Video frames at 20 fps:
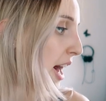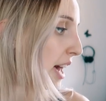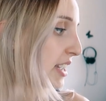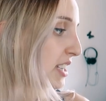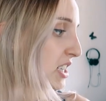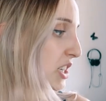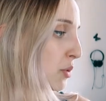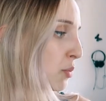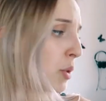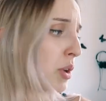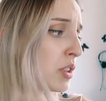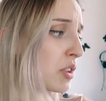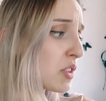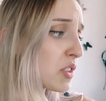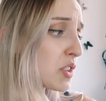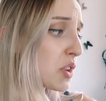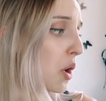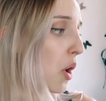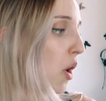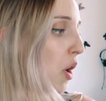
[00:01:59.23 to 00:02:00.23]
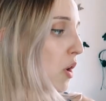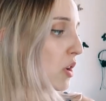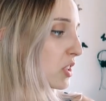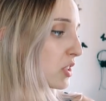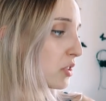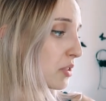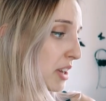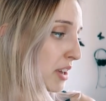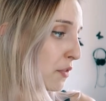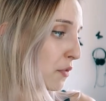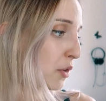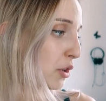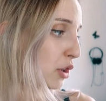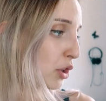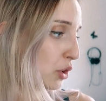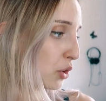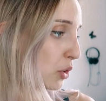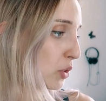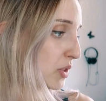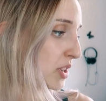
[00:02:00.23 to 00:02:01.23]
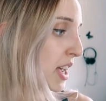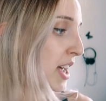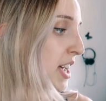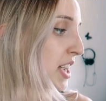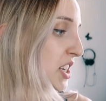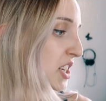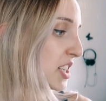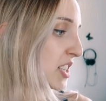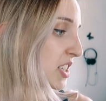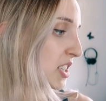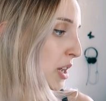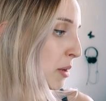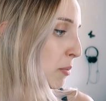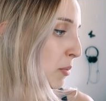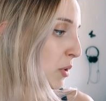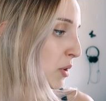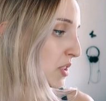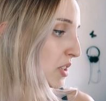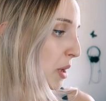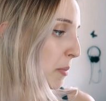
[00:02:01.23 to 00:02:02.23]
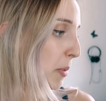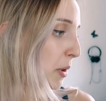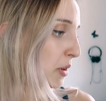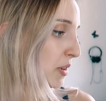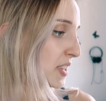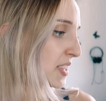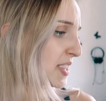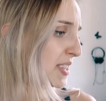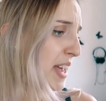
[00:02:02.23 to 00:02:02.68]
As she wanders the halls looking for clues, she stumbles upon a